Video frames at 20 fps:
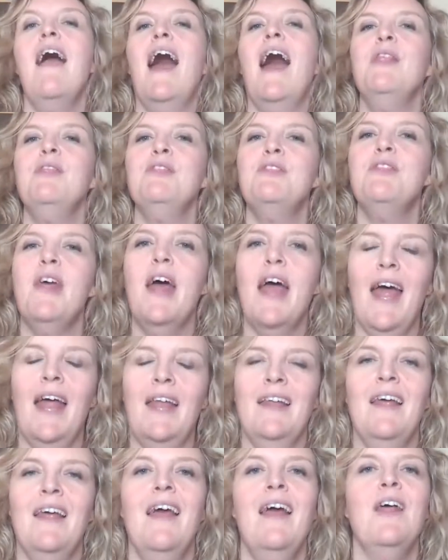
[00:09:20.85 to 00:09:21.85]
And
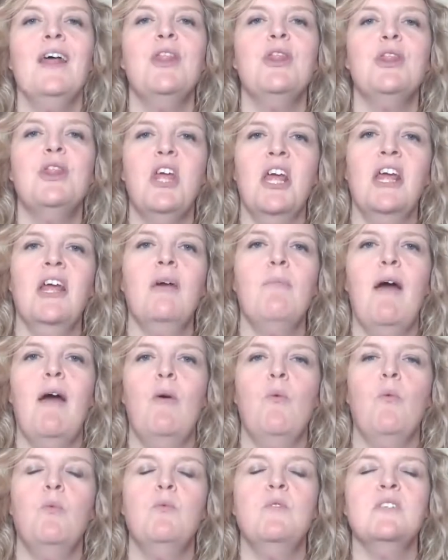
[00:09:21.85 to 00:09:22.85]
then think
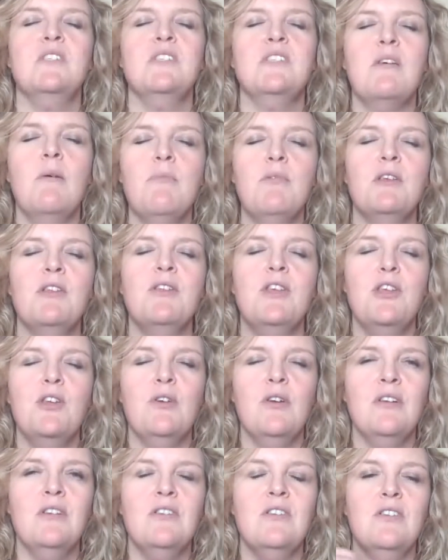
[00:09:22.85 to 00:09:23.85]
about something that
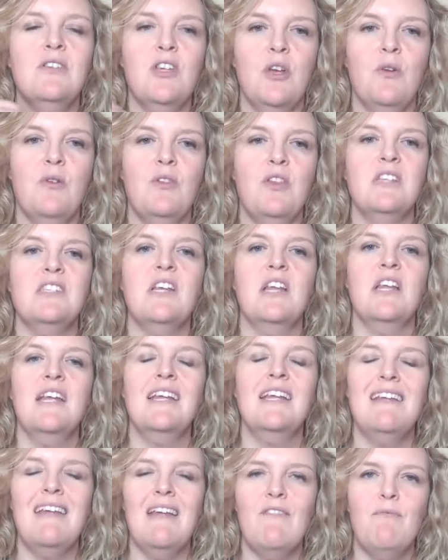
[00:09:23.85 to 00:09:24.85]
you can do that's going
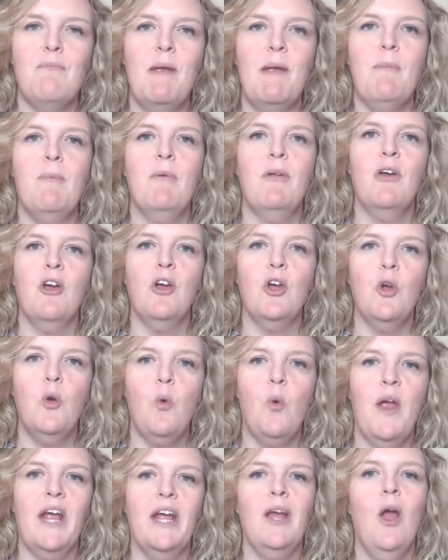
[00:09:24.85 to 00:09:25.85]
to give people a
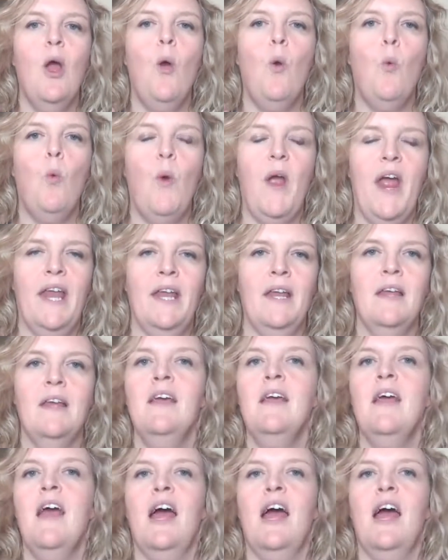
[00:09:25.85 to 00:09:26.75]
quick win.